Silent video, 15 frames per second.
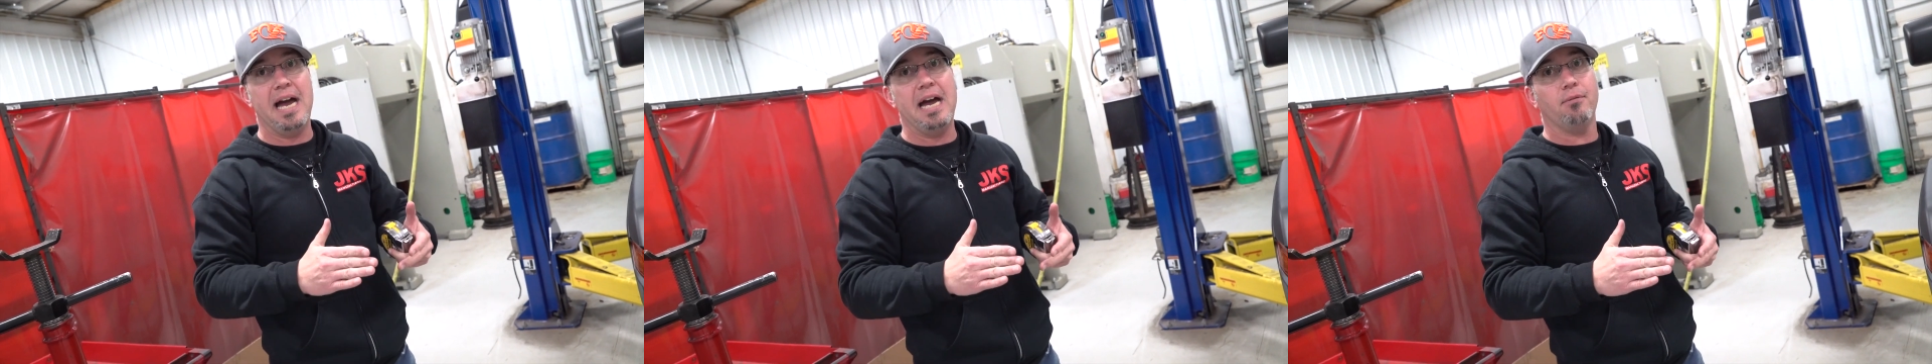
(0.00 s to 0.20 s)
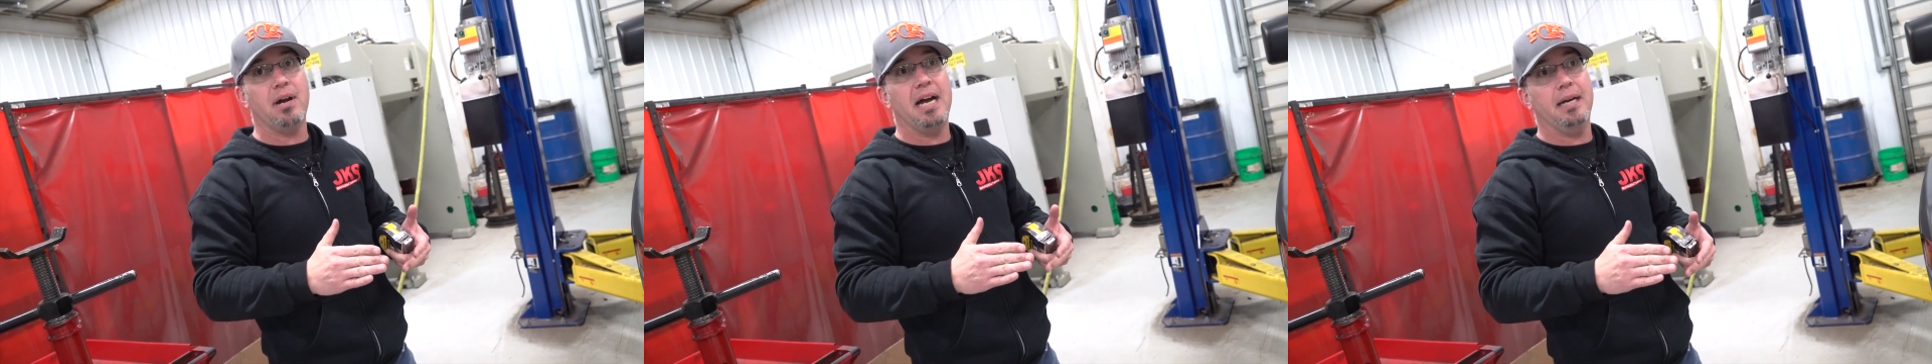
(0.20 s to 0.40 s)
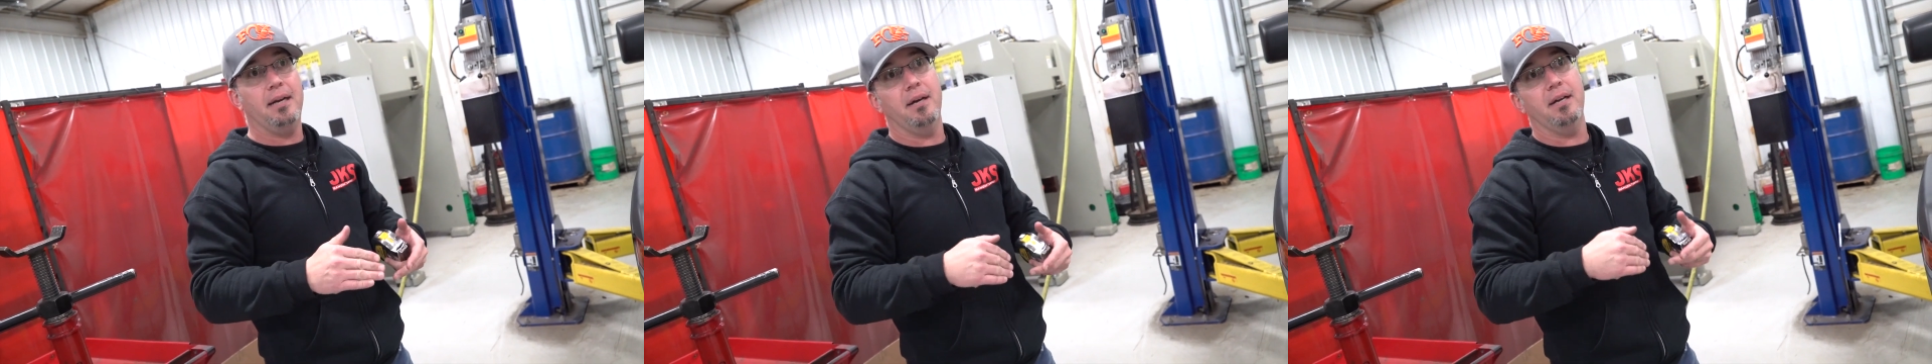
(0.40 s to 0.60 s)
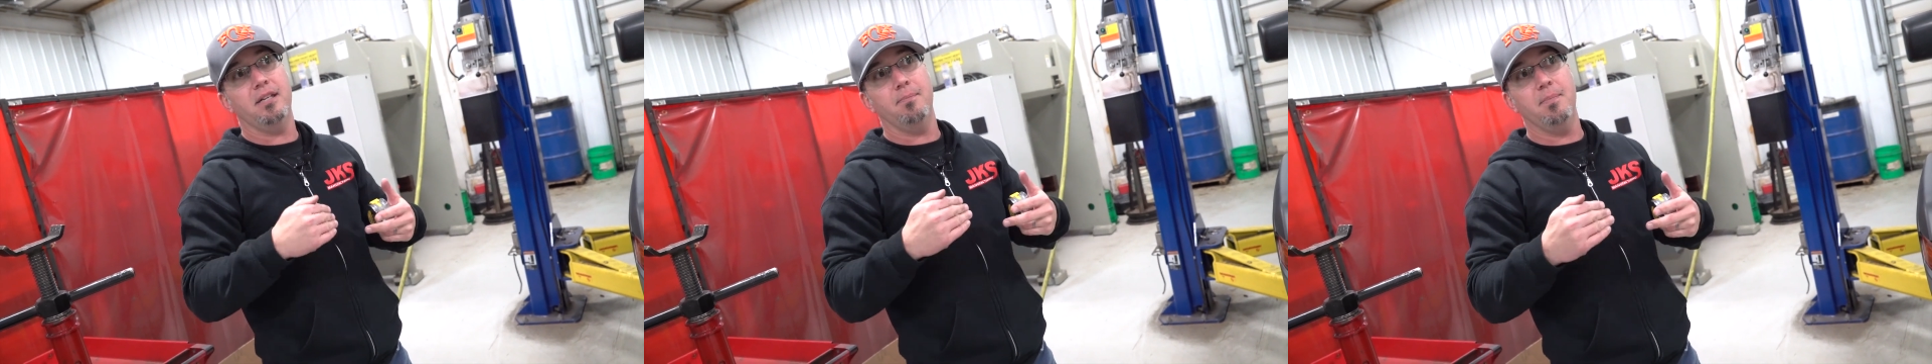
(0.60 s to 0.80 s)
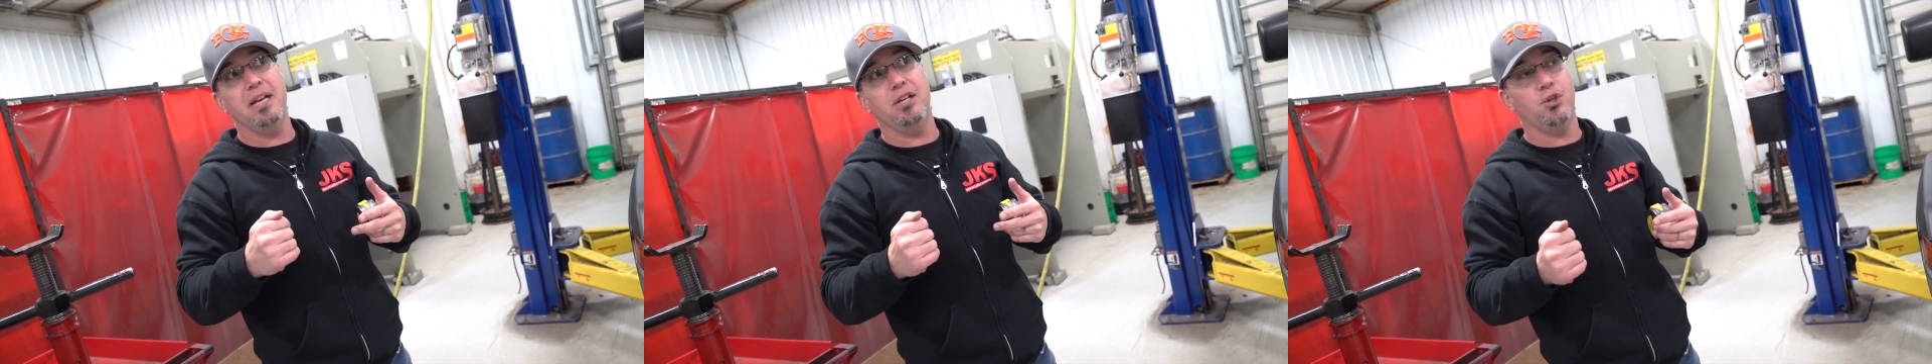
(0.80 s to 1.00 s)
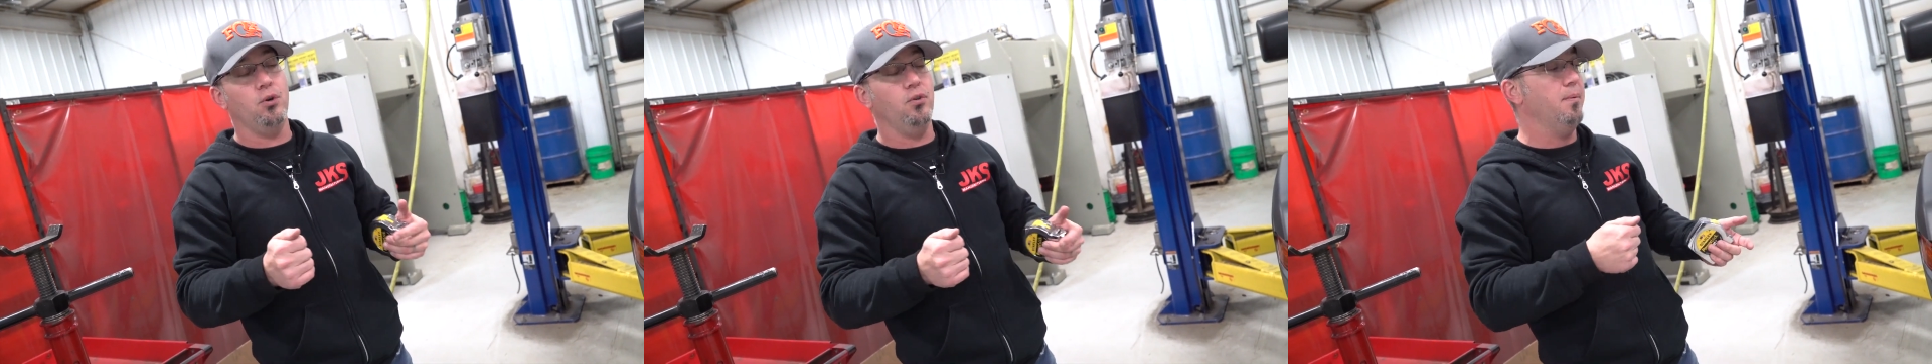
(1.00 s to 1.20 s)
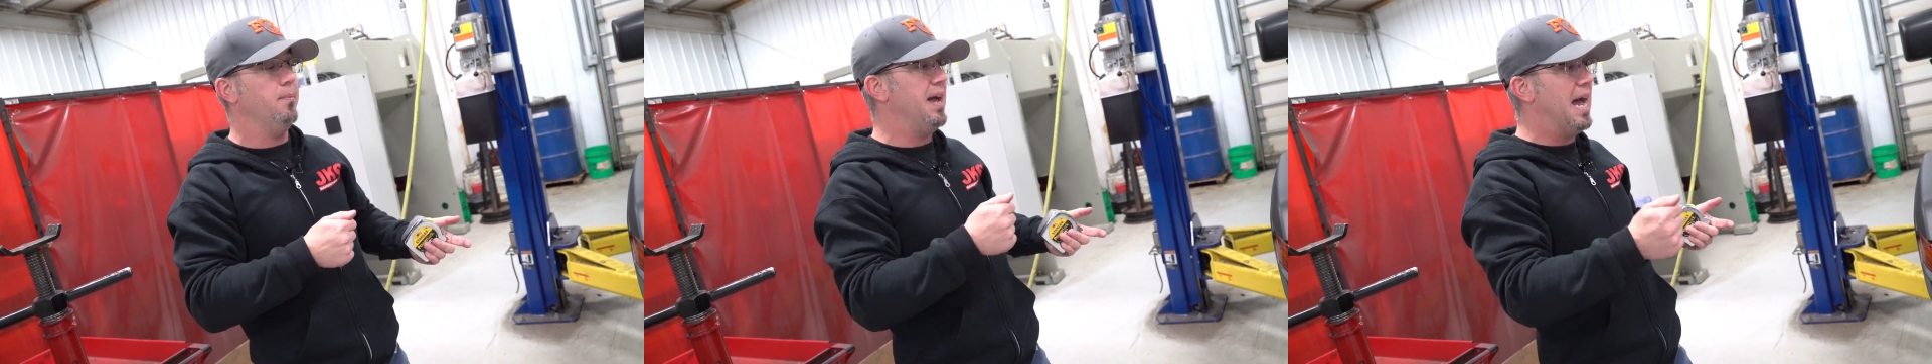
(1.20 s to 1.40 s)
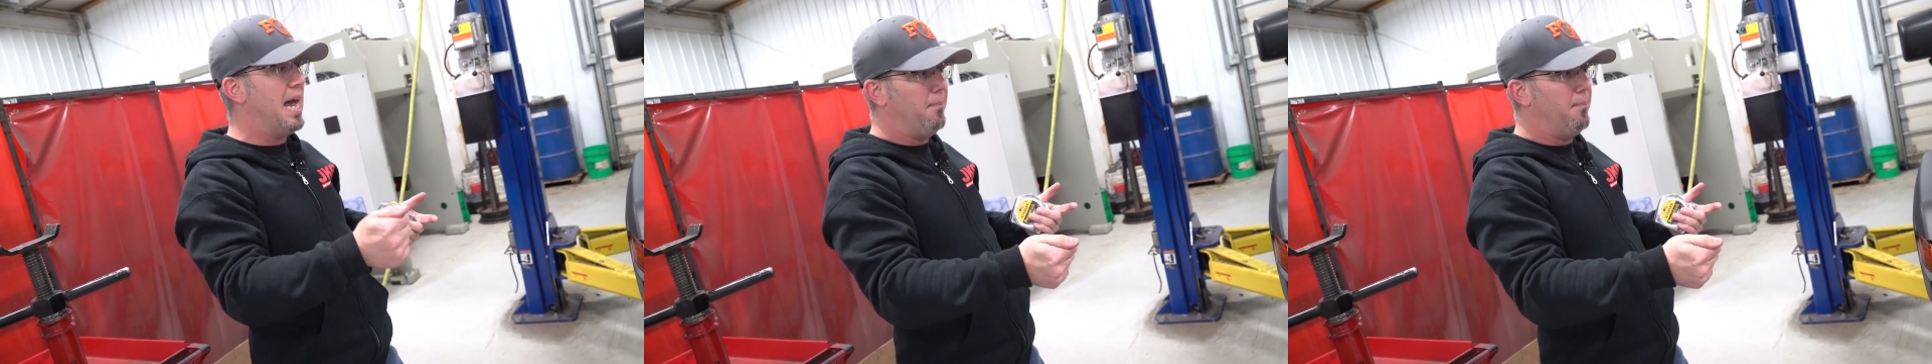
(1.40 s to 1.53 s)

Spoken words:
at ride height to make sure the